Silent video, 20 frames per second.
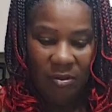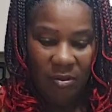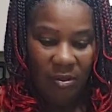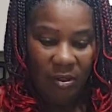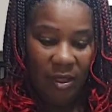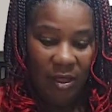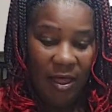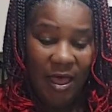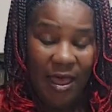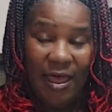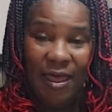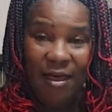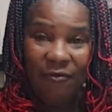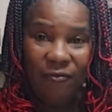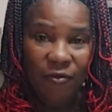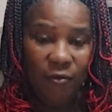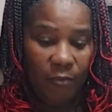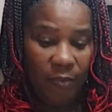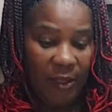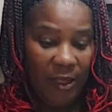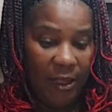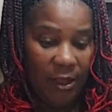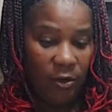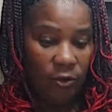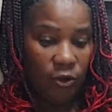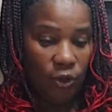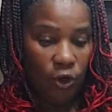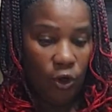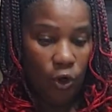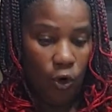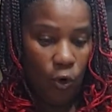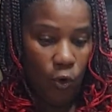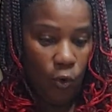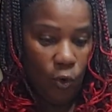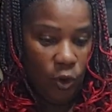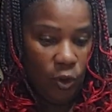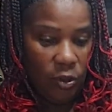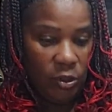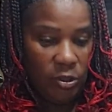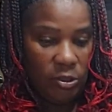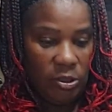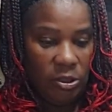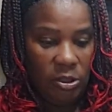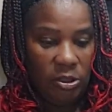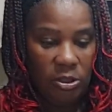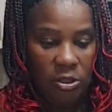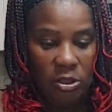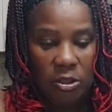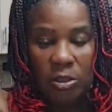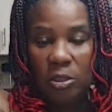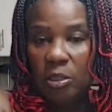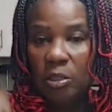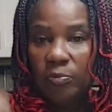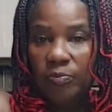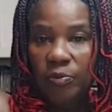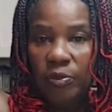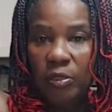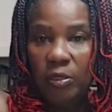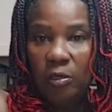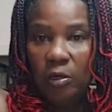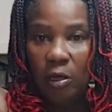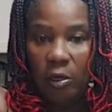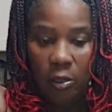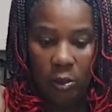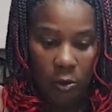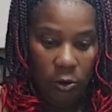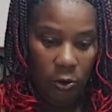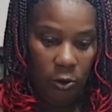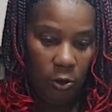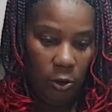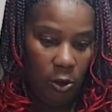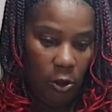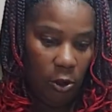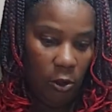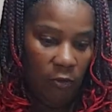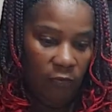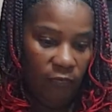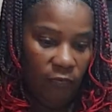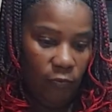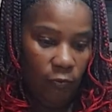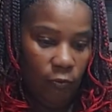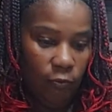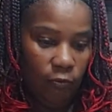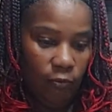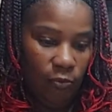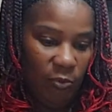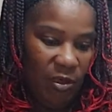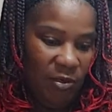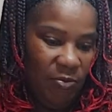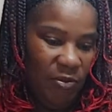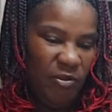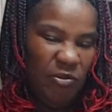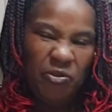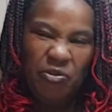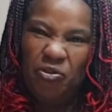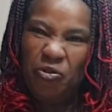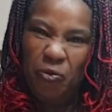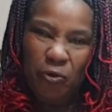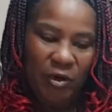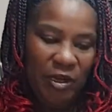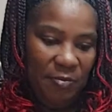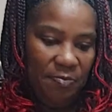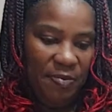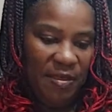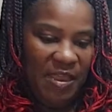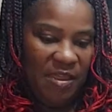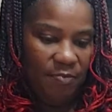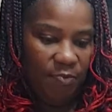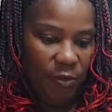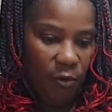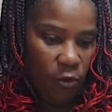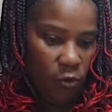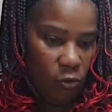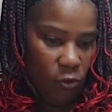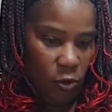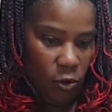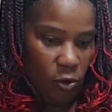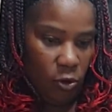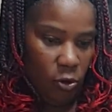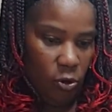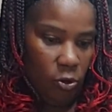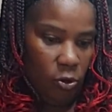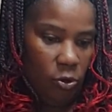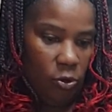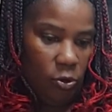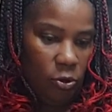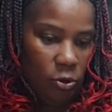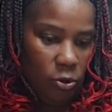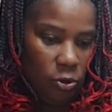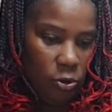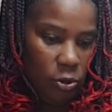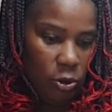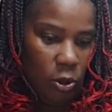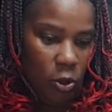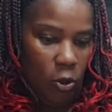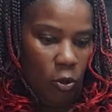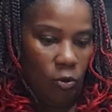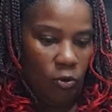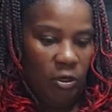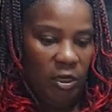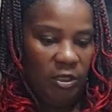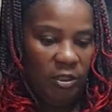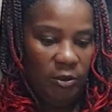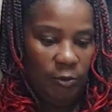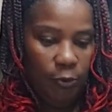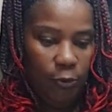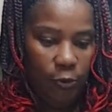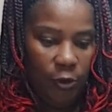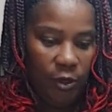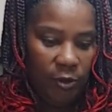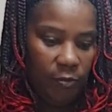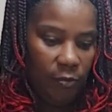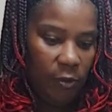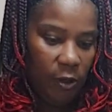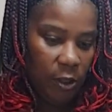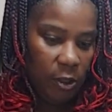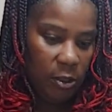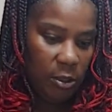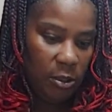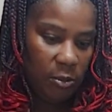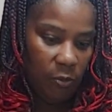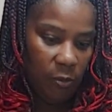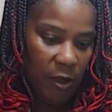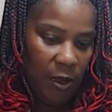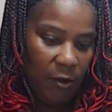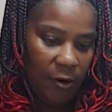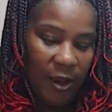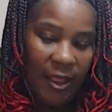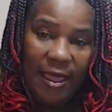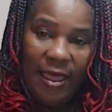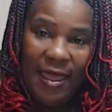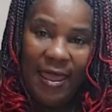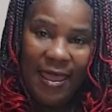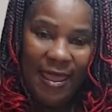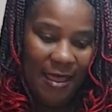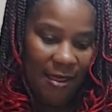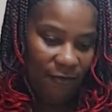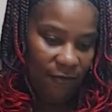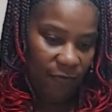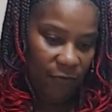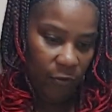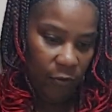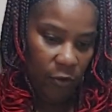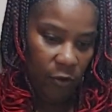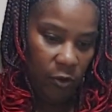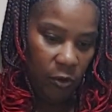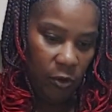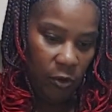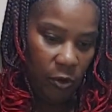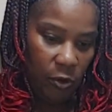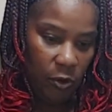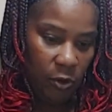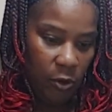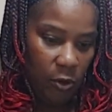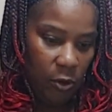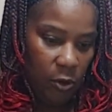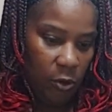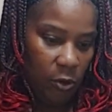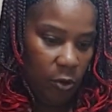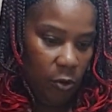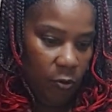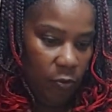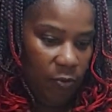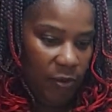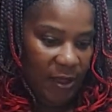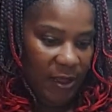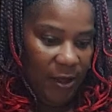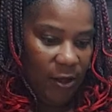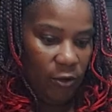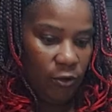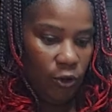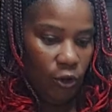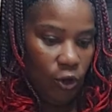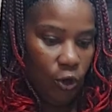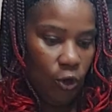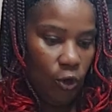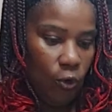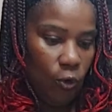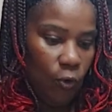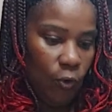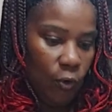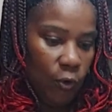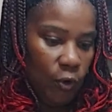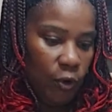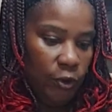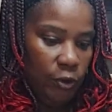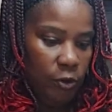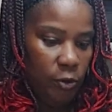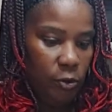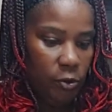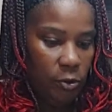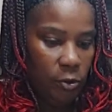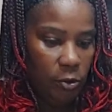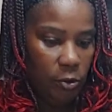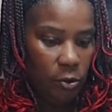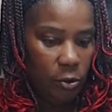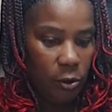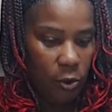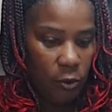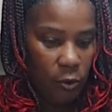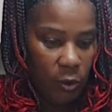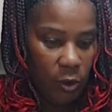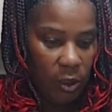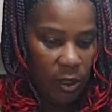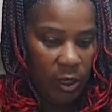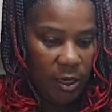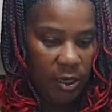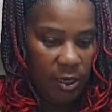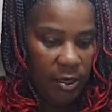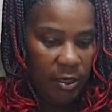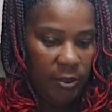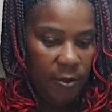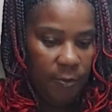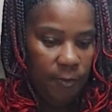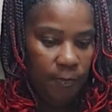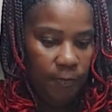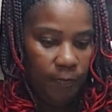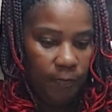a half a pound of corn because it's just going to be like for maybe 3 people. So that's pretty much about a half a pound of corn, okay?